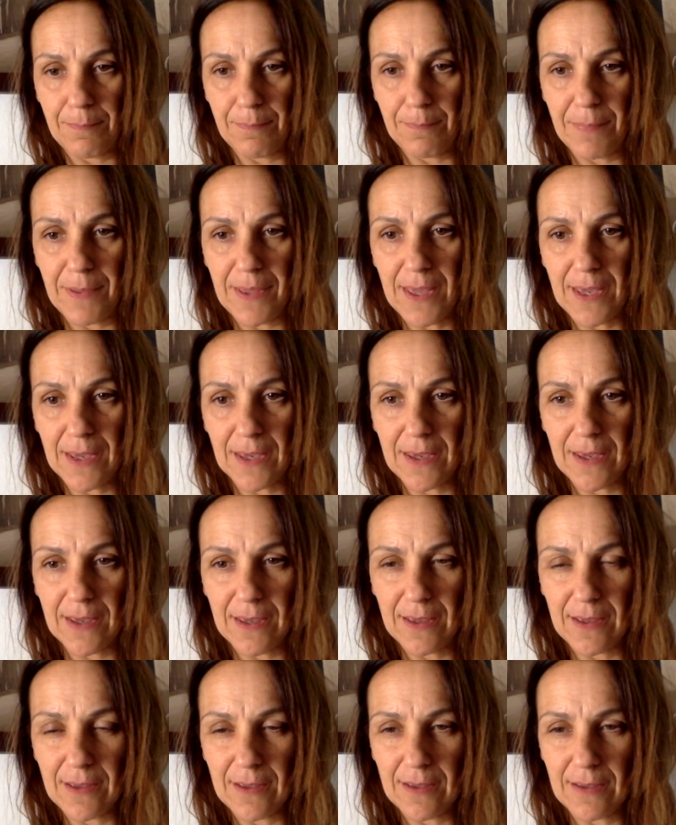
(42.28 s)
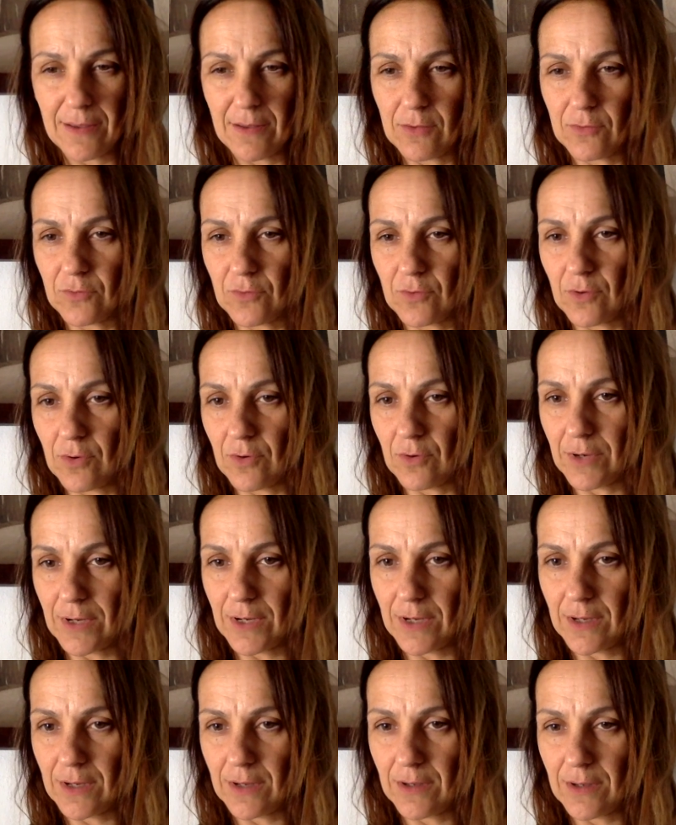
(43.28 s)
Pick, sorry,
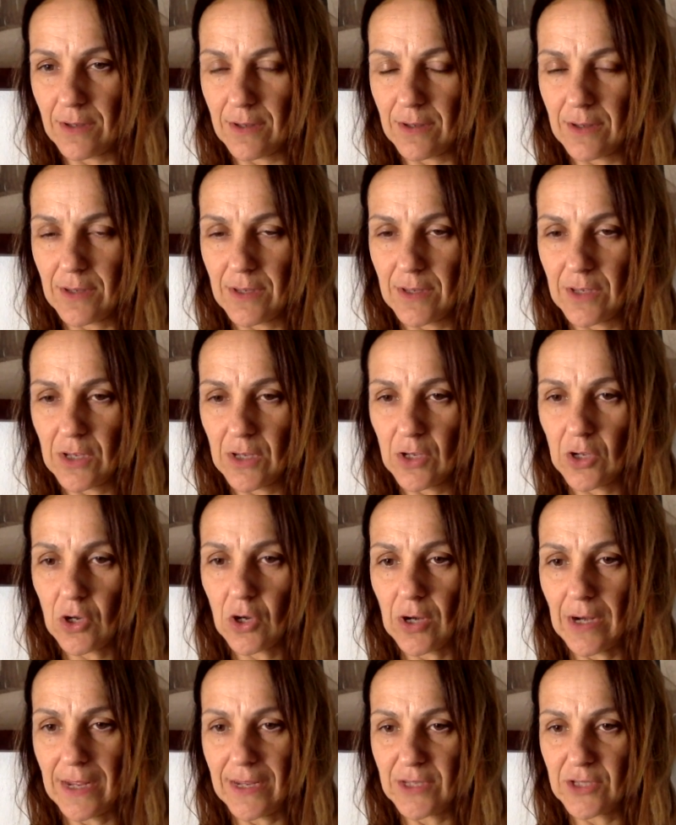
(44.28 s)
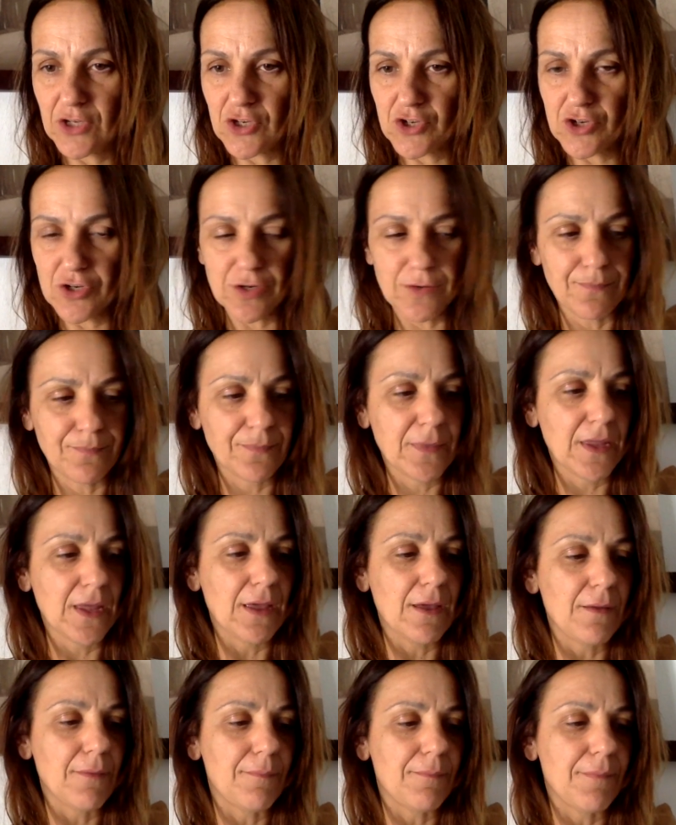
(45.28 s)
college.
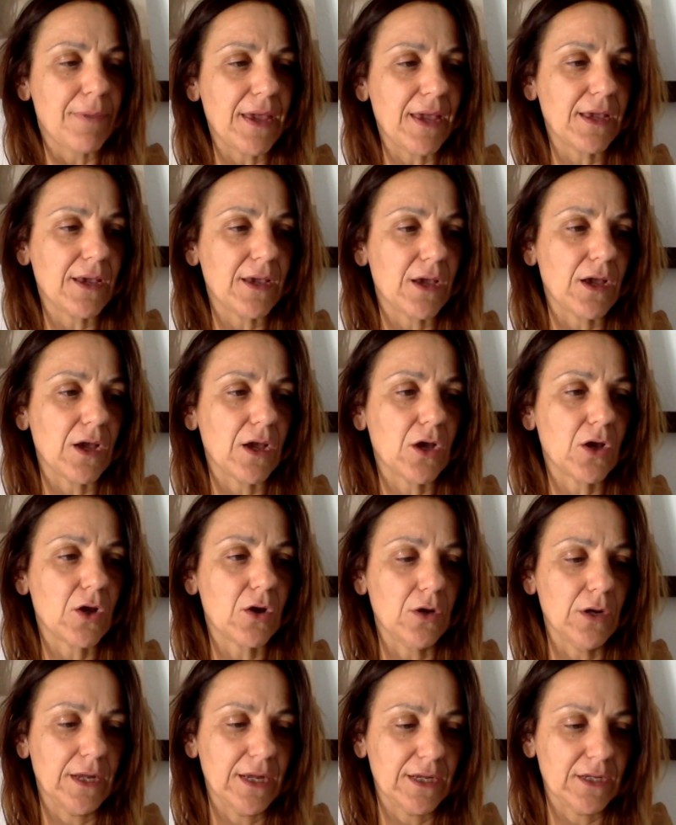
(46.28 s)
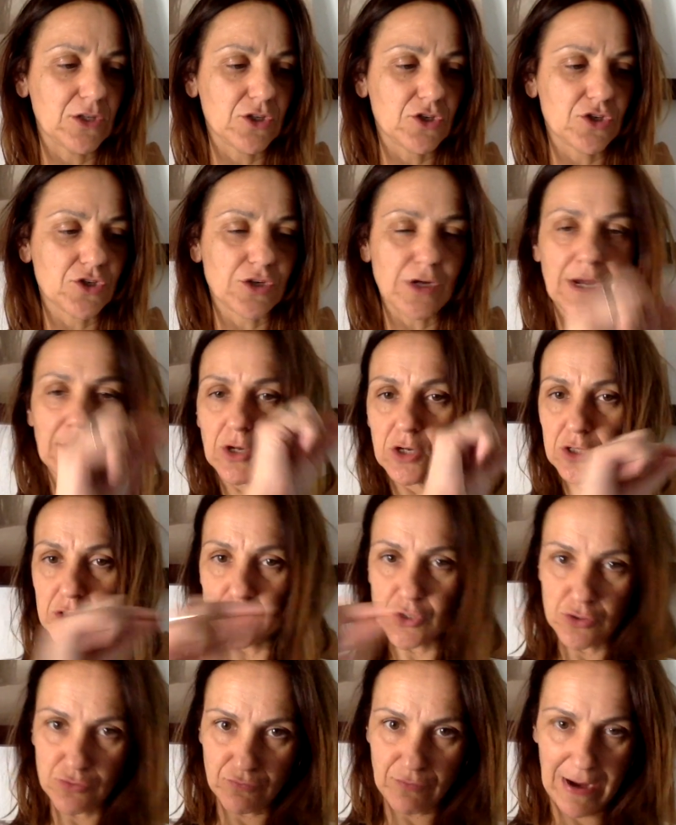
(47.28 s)
Pick college. I'm going
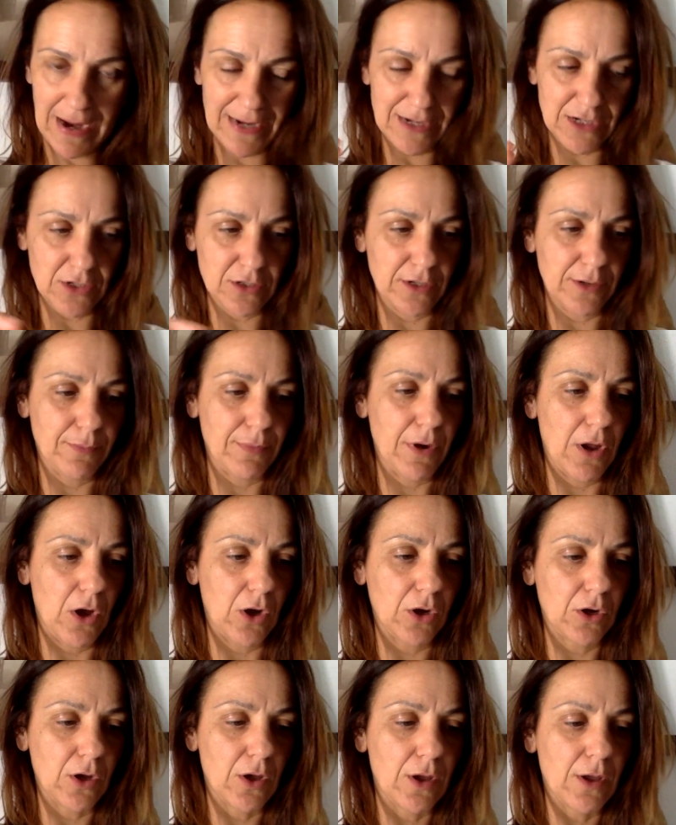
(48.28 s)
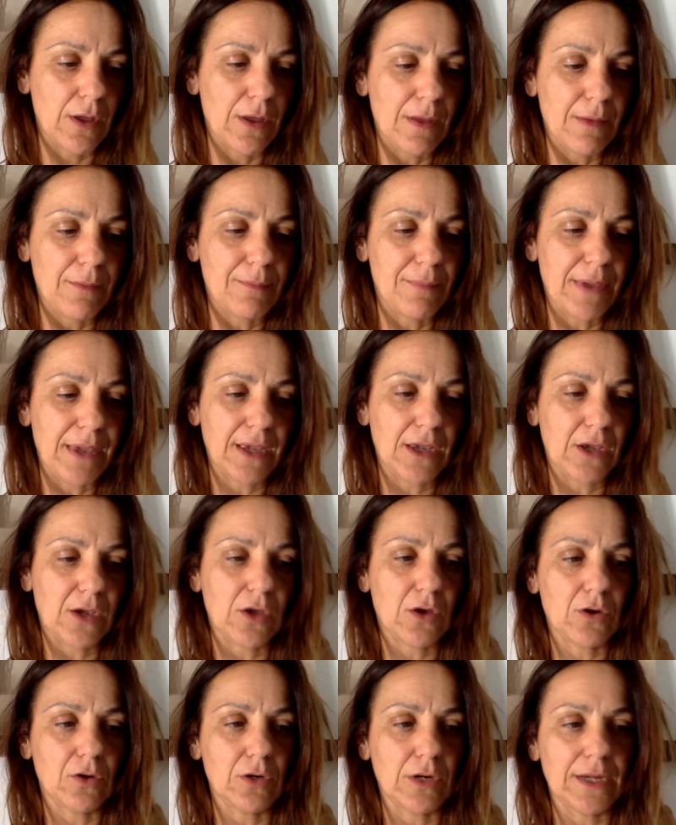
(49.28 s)
to write on a blog. Pick
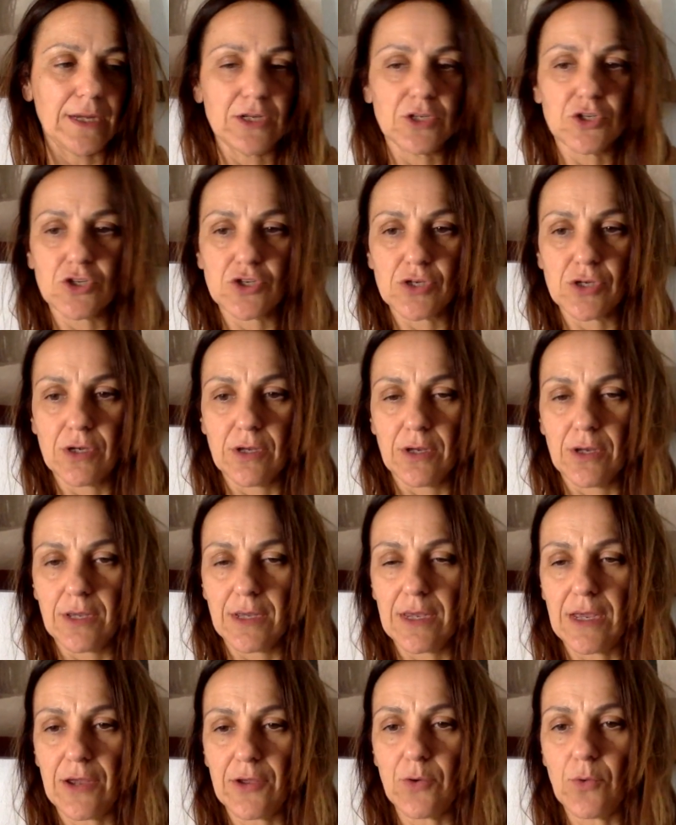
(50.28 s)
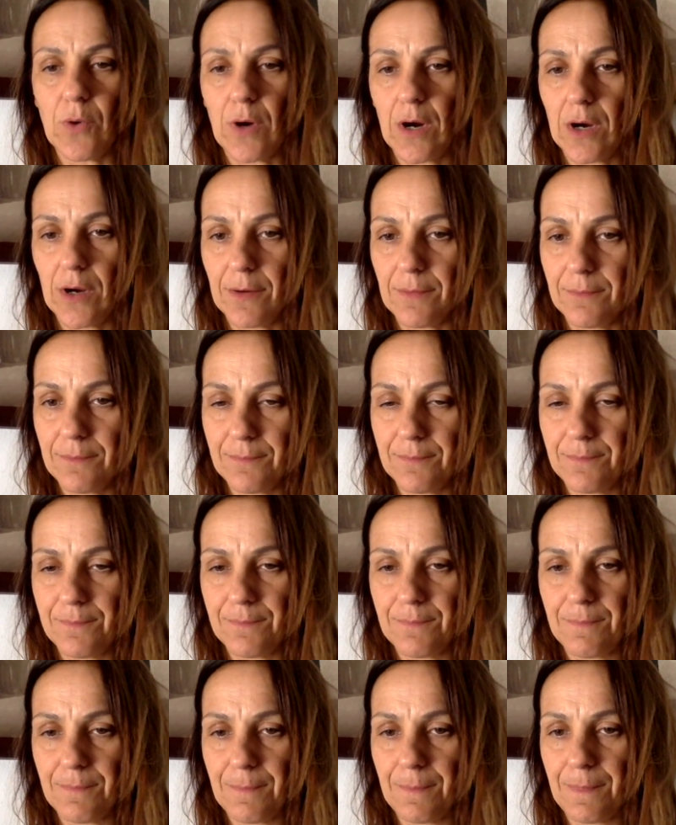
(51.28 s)
college. Here you are.
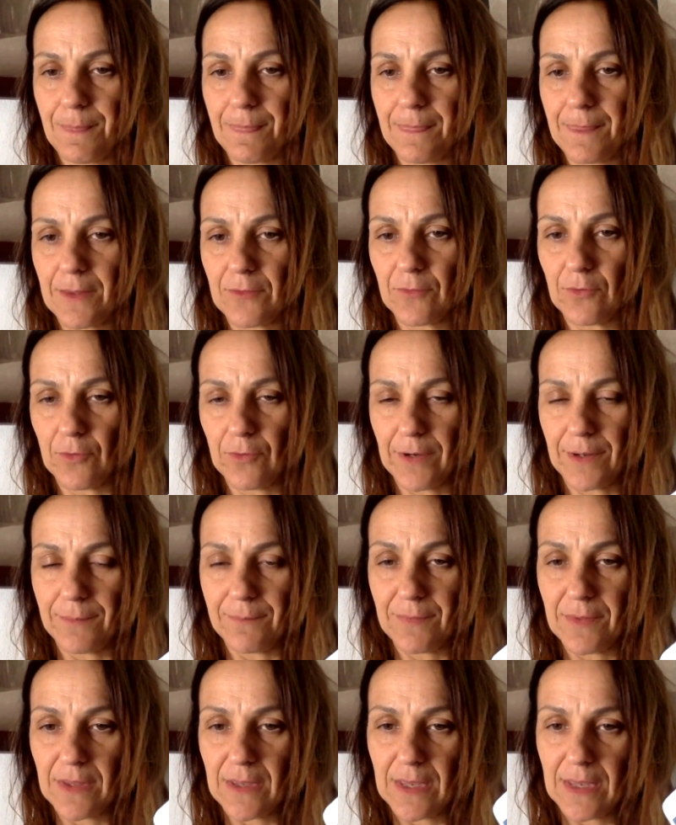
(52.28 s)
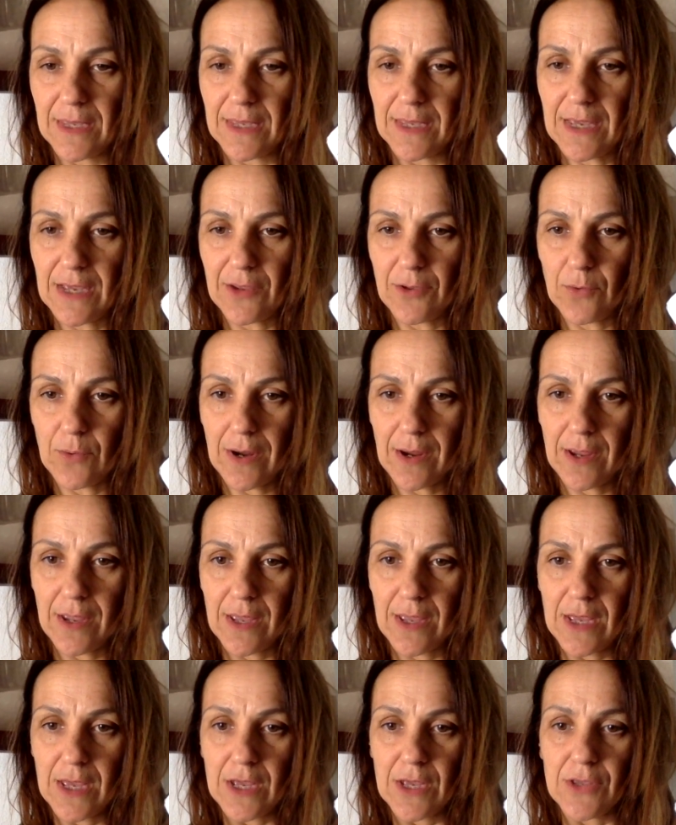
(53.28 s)
Sorry. Here you are.
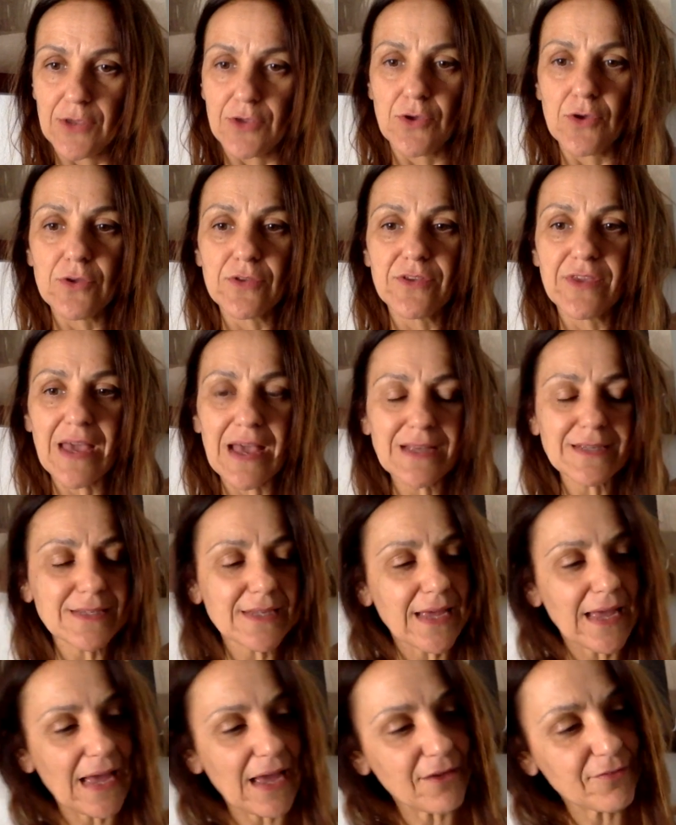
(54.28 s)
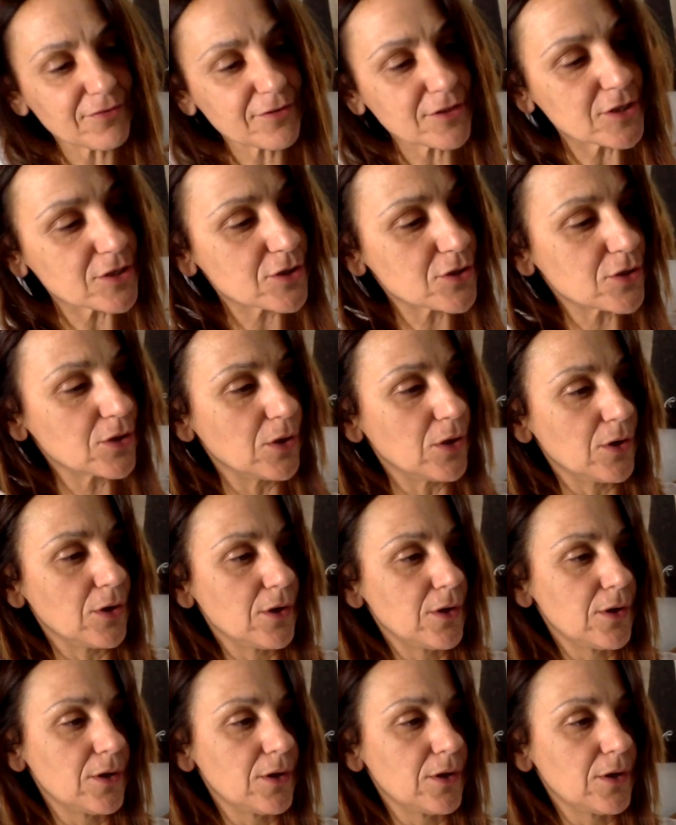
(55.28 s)
You just have to